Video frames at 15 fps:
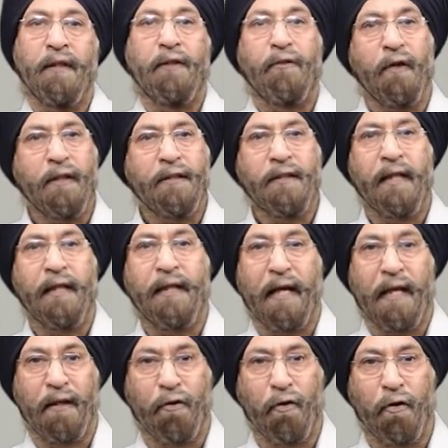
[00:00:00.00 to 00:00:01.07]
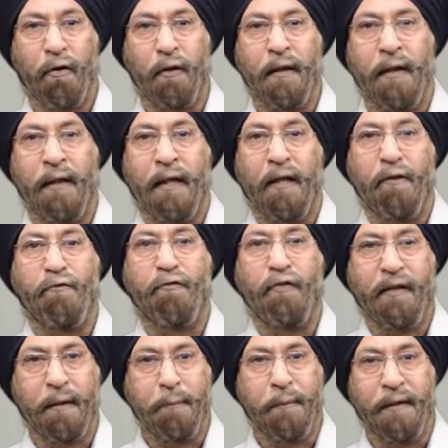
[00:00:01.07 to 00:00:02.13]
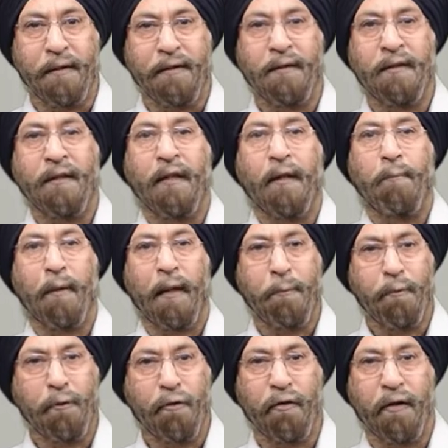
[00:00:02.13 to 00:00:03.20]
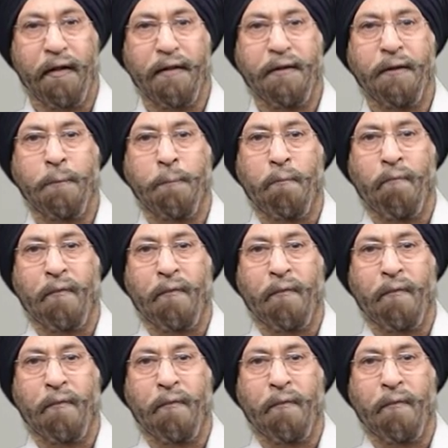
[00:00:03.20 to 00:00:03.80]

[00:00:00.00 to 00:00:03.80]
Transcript: Drugs like alcohol, amphetamines, barbiturates,